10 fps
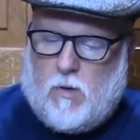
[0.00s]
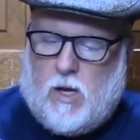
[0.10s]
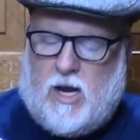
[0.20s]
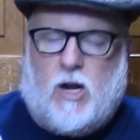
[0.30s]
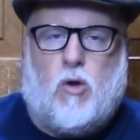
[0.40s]

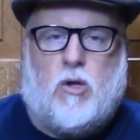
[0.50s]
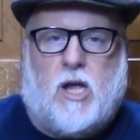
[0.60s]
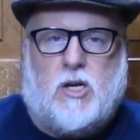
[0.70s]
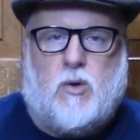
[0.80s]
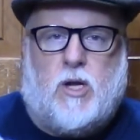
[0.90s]
I got to hold
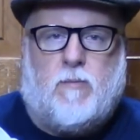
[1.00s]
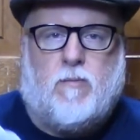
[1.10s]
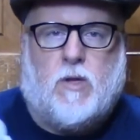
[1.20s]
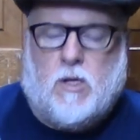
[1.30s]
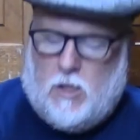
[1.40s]
on to it.
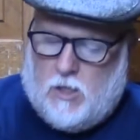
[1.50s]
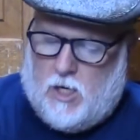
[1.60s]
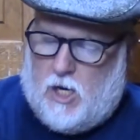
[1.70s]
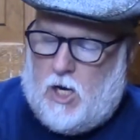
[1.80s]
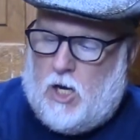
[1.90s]

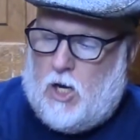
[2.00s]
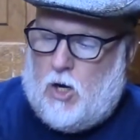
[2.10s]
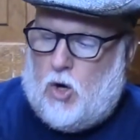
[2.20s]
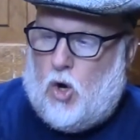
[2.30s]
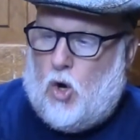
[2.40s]

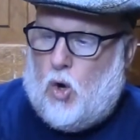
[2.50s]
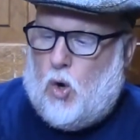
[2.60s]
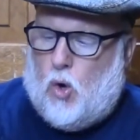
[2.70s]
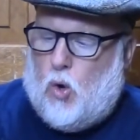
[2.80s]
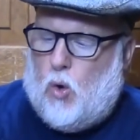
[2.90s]

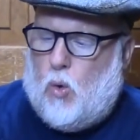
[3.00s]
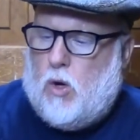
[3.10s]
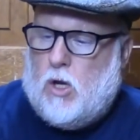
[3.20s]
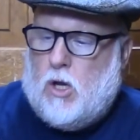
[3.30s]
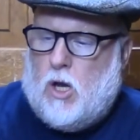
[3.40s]

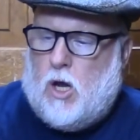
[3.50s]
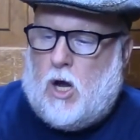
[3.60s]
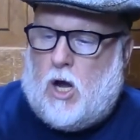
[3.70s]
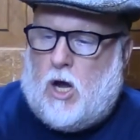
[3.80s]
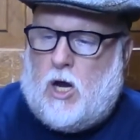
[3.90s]
Hello,
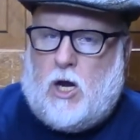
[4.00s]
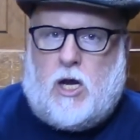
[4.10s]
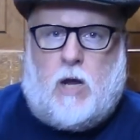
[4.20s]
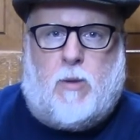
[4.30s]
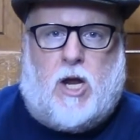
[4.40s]
I
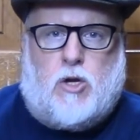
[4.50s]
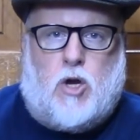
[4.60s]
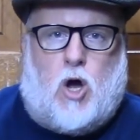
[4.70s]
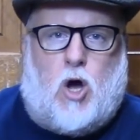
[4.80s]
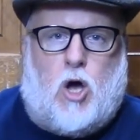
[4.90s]
am a
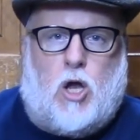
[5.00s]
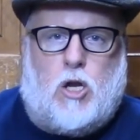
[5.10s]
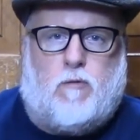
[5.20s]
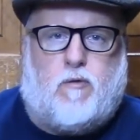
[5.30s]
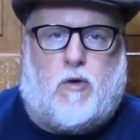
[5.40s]

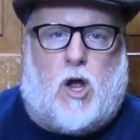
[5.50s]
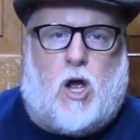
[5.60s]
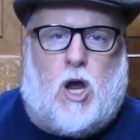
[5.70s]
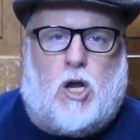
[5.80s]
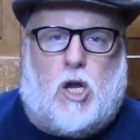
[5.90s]

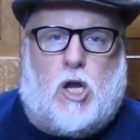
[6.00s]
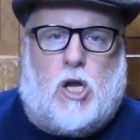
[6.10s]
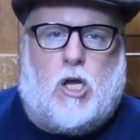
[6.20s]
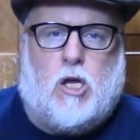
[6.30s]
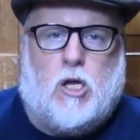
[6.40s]

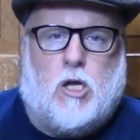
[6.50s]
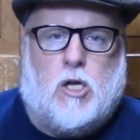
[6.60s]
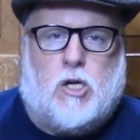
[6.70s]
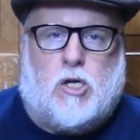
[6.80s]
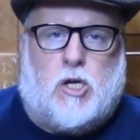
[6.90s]
non-flying
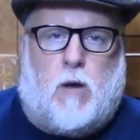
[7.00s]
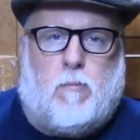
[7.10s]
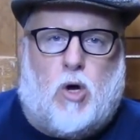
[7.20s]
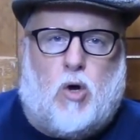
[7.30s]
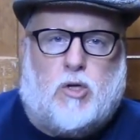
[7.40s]

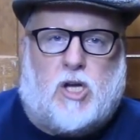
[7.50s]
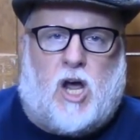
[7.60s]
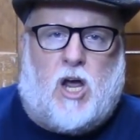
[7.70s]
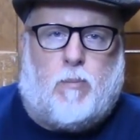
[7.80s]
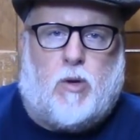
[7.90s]
Dumbo
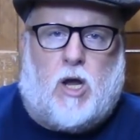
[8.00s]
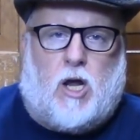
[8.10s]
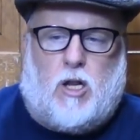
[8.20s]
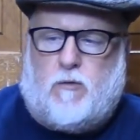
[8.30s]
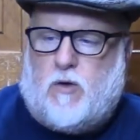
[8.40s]
type
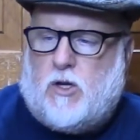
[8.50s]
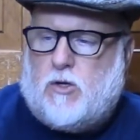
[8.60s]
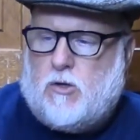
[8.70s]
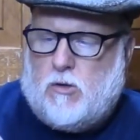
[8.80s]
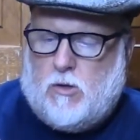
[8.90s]
elephant.